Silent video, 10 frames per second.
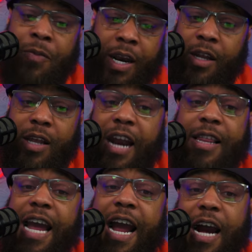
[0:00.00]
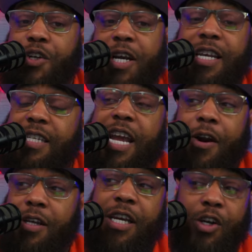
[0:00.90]
And a lot of that contract is
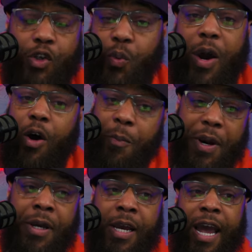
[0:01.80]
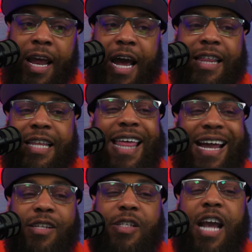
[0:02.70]
guaranteed as well. But I think
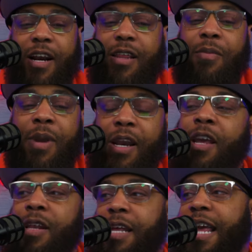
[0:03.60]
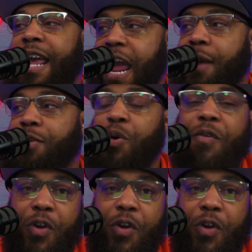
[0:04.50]
that's kind of the median that they came to.